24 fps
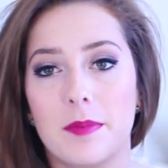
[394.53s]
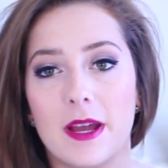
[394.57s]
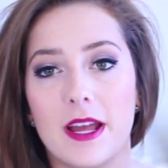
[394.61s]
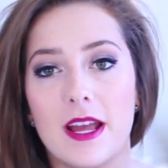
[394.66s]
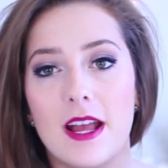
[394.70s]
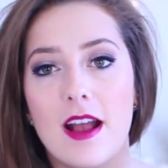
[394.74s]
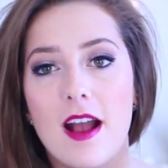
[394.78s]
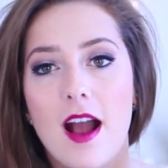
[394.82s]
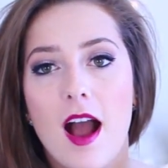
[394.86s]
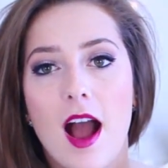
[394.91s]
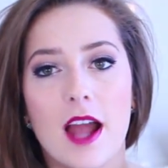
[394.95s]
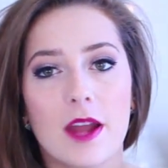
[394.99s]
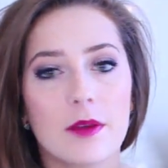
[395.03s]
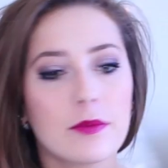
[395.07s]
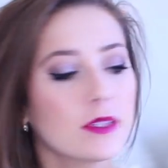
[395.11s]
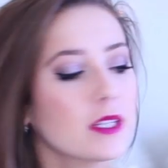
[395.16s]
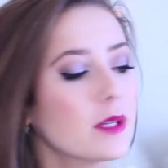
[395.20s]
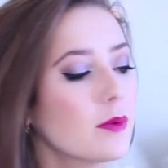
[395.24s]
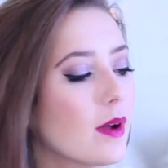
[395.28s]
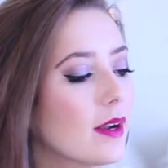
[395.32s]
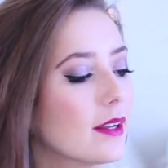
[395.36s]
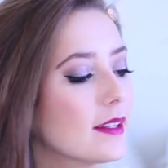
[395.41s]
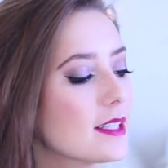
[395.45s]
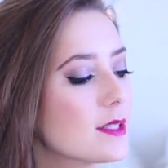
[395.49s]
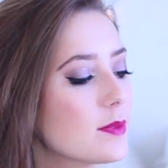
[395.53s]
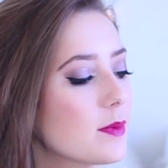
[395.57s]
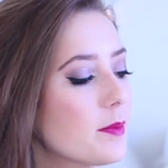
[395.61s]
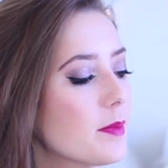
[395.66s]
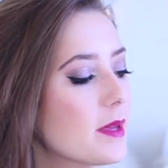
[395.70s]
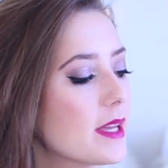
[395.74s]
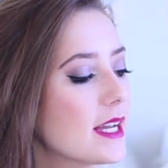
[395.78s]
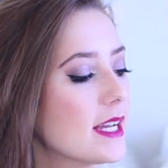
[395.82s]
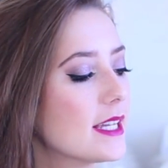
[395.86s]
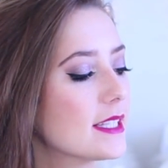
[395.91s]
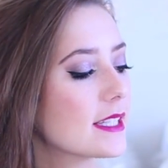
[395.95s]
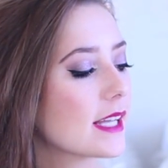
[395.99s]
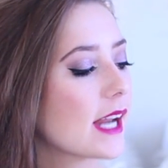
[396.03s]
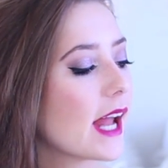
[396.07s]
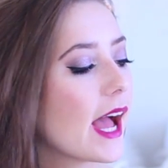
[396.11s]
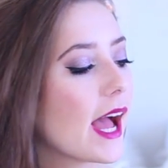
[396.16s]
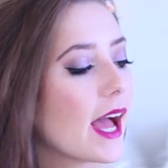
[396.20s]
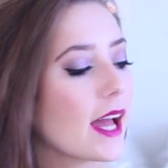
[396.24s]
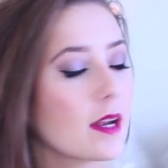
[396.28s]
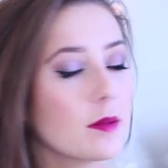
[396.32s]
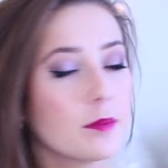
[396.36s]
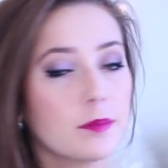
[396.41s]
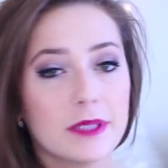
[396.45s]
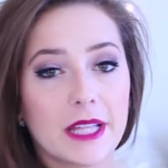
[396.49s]
But I really wanted this one because it
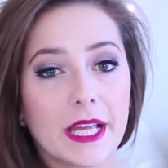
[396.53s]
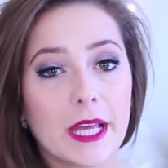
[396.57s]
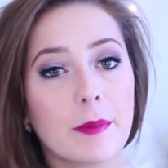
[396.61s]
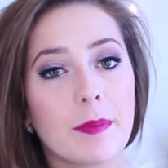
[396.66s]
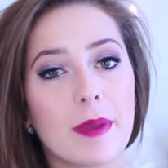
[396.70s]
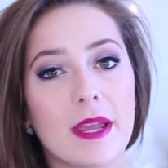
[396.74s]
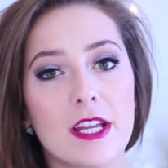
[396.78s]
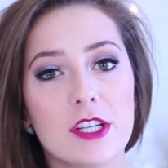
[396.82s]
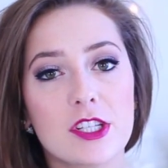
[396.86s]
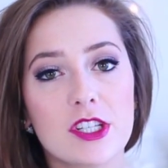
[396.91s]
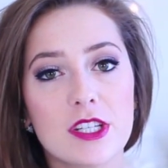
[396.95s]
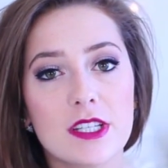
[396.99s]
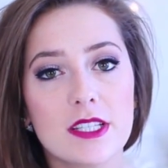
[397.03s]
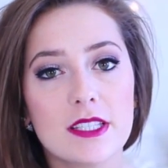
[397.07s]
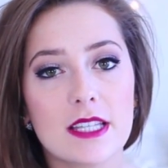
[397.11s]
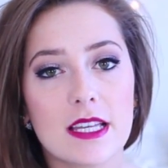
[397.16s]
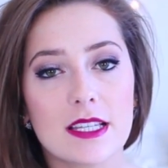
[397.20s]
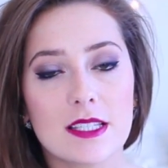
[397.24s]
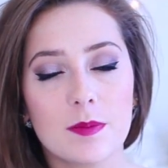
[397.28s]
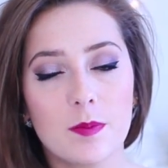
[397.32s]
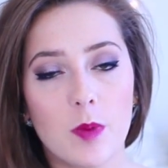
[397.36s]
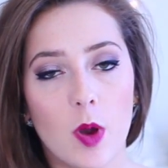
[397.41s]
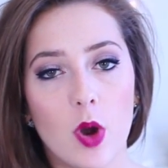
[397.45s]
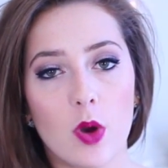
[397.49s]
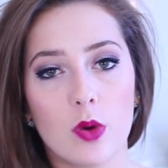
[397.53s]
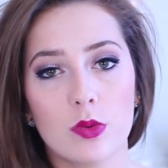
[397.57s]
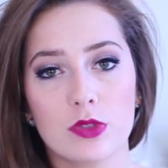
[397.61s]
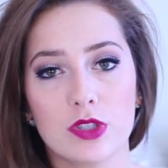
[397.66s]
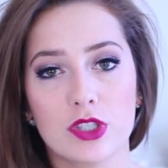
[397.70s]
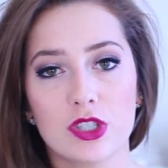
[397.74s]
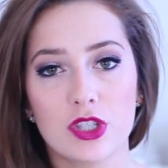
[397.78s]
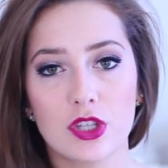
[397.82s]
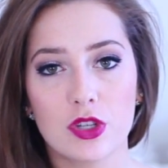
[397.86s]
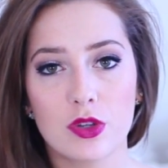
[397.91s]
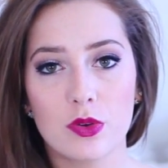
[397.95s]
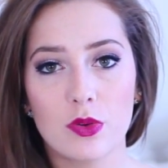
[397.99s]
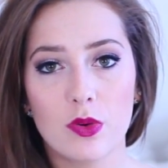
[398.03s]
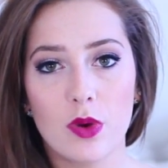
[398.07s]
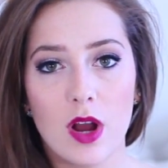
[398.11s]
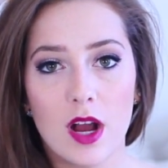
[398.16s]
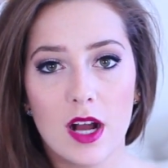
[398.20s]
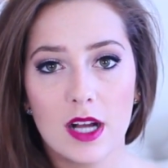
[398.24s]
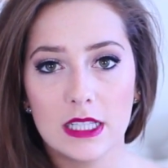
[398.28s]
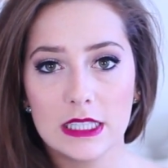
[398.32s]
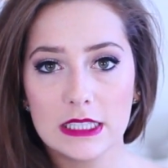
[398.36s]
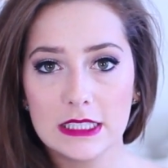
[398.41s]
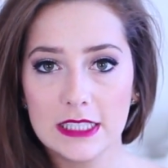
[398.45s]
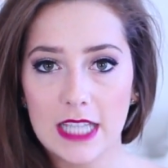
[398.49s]
had blank pages as opposed to
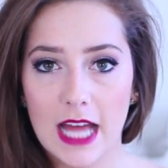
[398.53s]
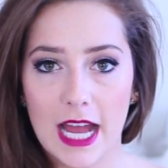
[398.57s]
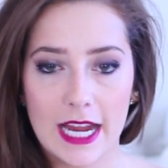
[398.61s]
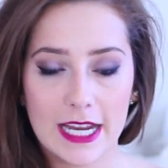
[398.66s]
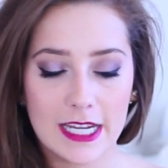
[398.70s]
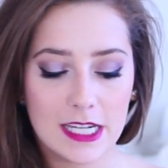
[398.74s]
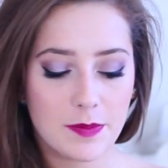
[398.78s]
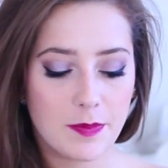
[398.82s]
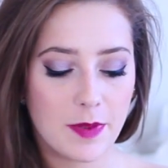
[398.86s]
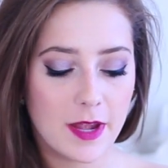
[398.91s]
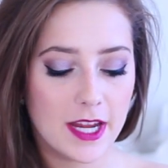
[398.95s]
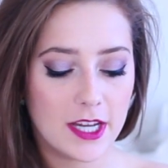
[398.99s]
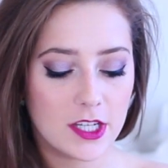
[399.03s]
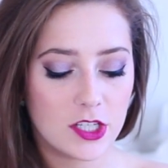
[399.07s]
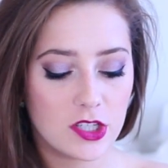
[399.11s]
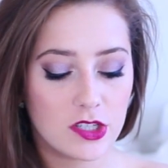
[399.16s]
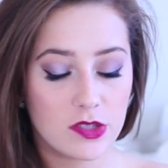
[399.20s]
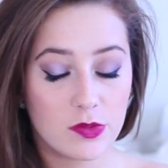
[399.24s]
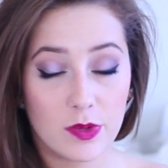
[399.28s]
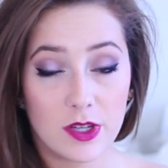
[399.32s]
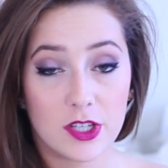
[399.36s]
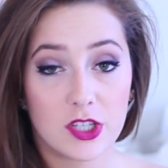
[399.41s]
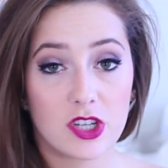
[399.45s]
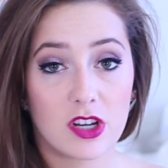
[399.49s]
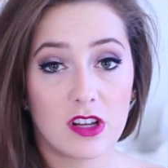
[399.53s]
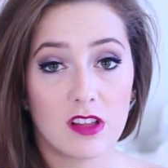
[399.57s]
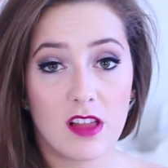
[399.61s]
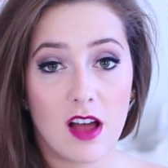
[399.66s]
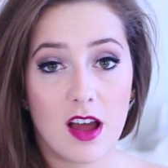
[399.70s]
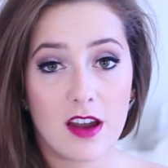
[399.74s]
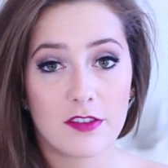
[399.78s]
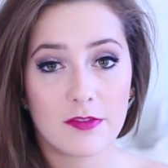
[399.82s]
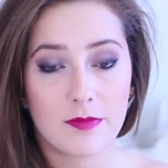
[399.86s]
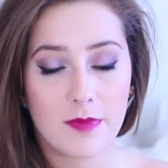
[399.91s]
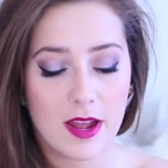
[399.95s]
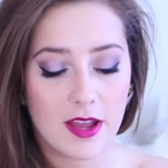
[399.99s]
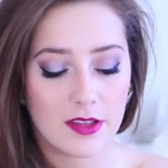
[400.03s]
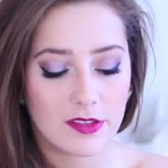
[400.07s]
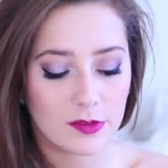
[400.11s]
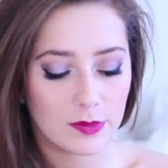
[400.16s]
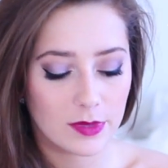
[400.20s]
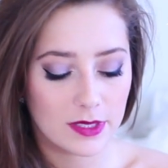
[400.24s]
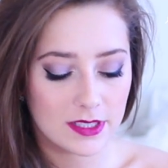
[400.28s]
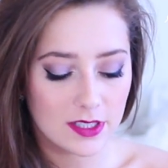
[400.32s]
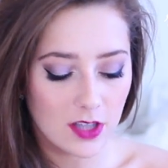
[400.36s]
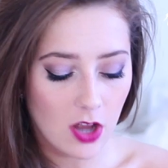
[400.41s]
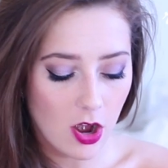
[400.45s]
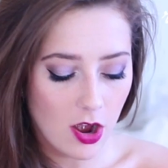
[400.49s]
lined pages, which a lot of my other
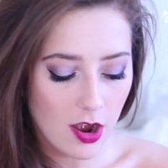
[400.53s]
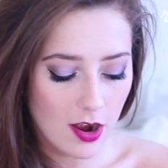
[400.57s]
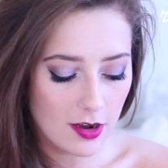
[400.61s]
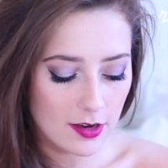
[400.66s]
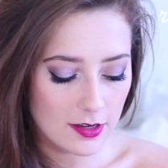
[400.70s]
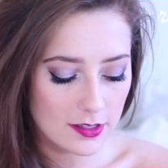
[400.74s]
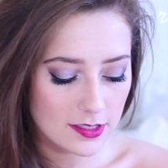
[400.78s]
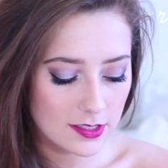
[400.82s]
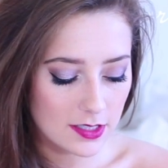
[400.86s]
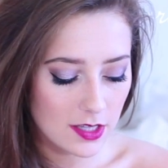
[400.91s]
ones are.